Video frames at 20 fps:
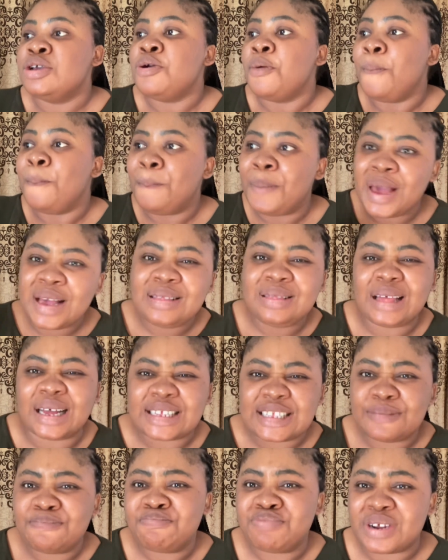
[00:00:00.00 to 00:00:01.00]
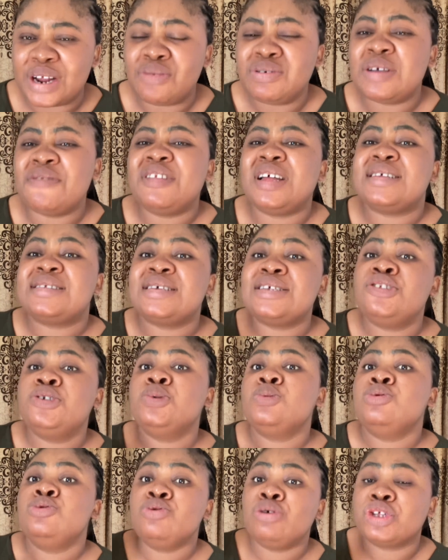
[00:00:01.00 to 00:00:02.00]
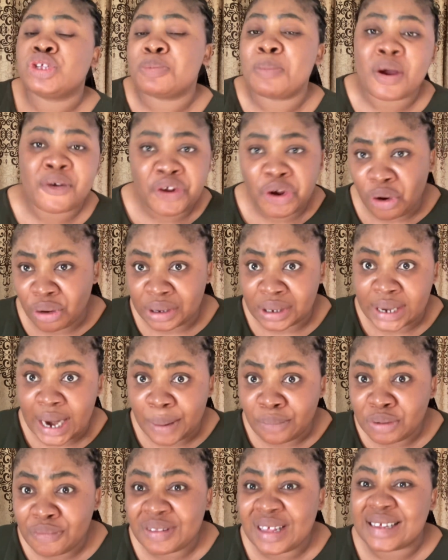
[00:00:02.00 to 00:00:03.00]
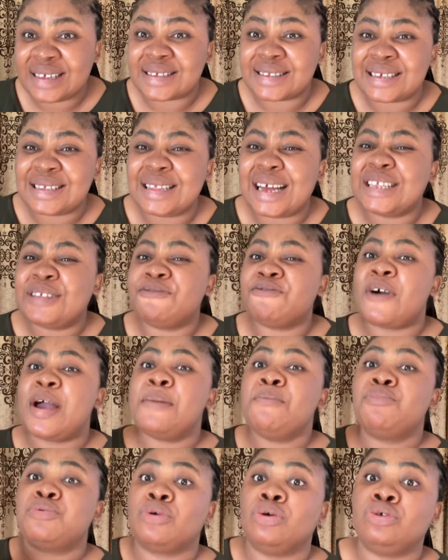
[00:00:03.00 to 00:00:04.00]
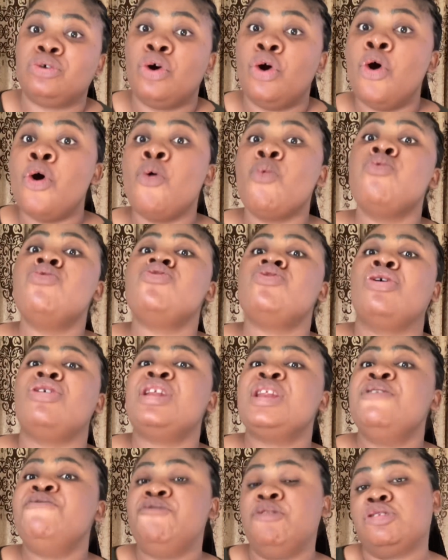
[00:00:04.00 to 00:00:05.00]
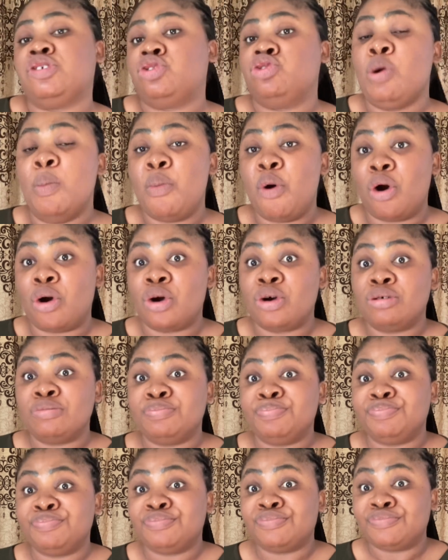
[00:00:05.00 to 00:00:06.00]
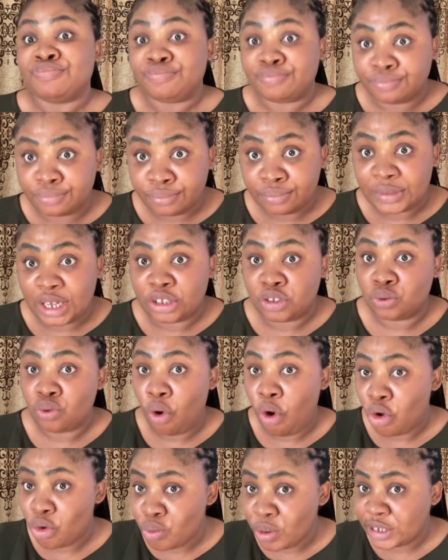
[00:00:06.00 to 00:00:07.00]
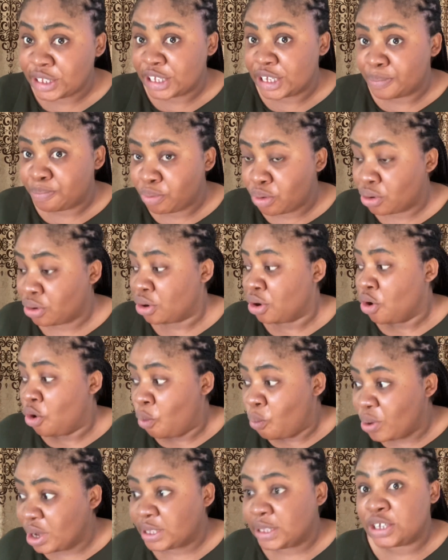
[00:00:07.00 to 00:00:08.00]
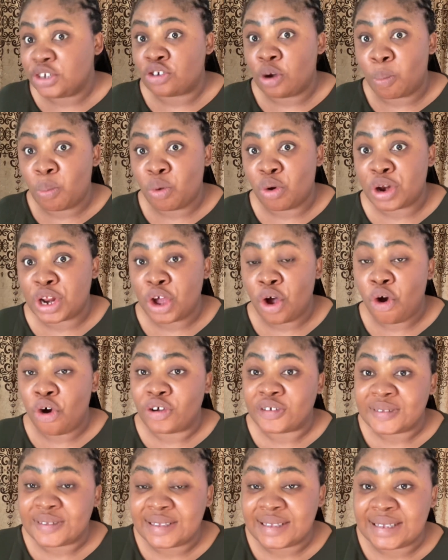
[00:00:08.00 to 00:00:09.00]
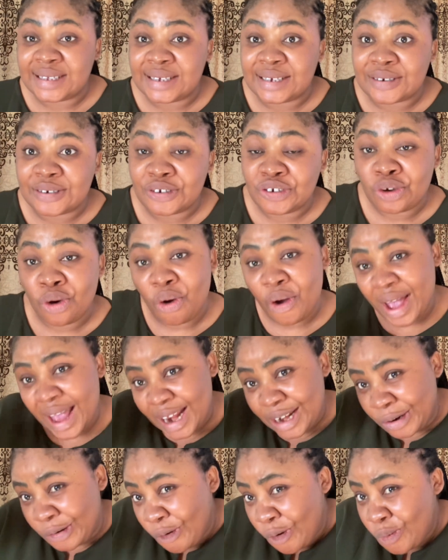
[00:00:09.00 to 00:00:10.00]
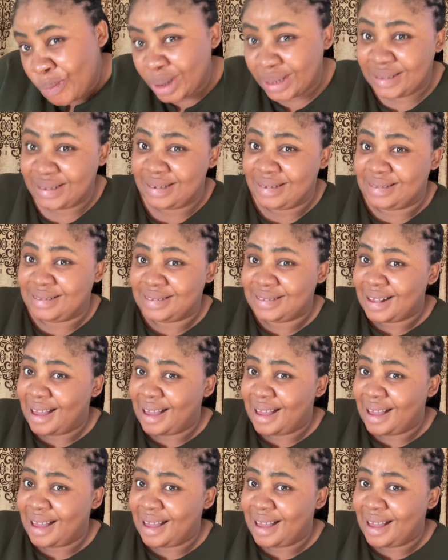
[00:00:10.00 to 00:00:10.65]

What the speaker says: make that prayer. Whosoever that says you will not marry on time. Whosoever that said that fibroid will not leave your stomach. That you always keep on wasting your money until your head go with it.